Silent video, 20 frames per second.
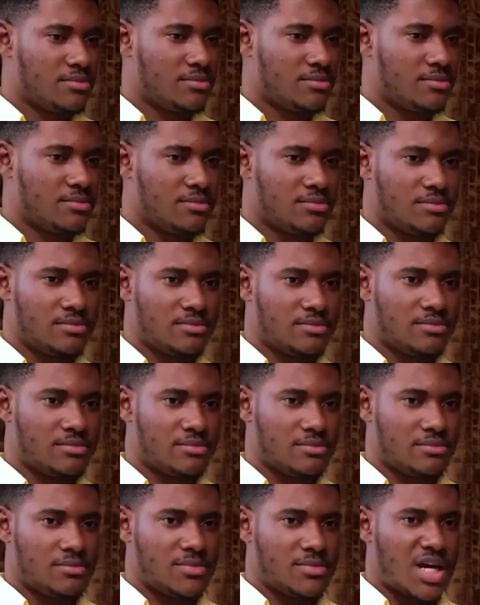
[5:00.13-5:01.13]
the past 5
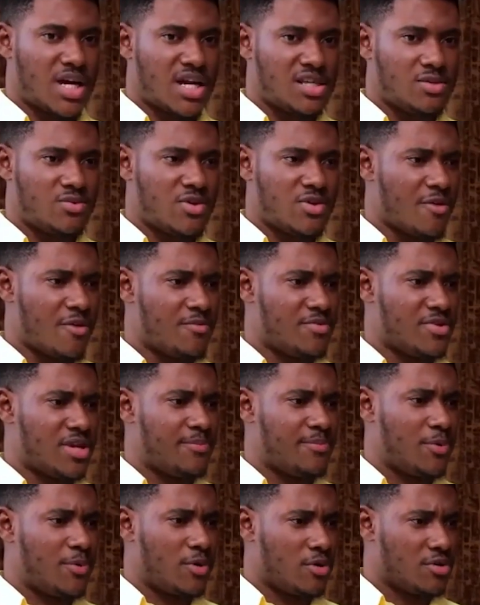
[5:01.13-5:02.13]
minutes.
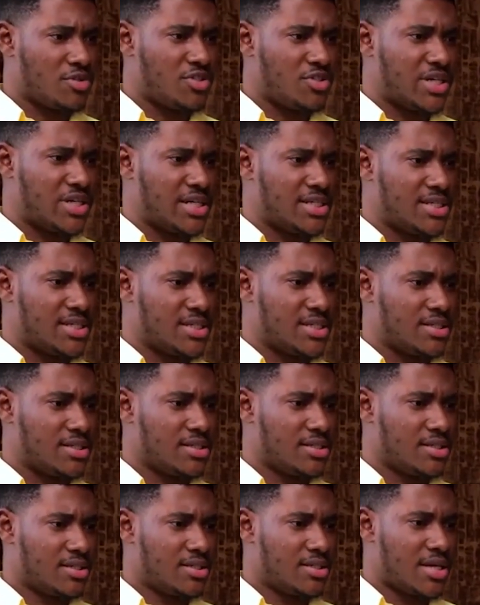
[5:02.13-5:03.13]
Just 5 minutes, and she
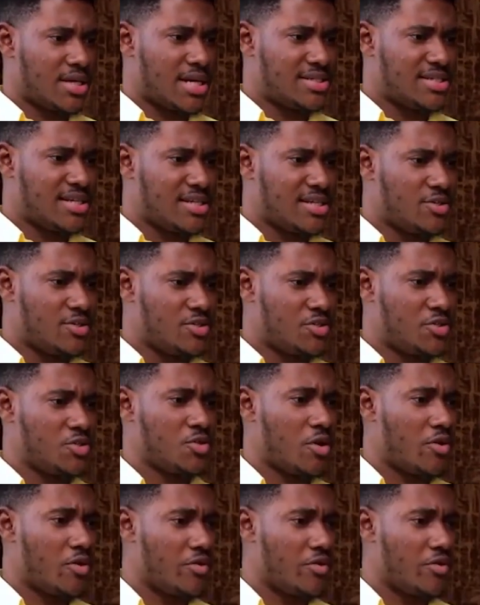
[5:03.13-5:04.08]
was this angry. I thought to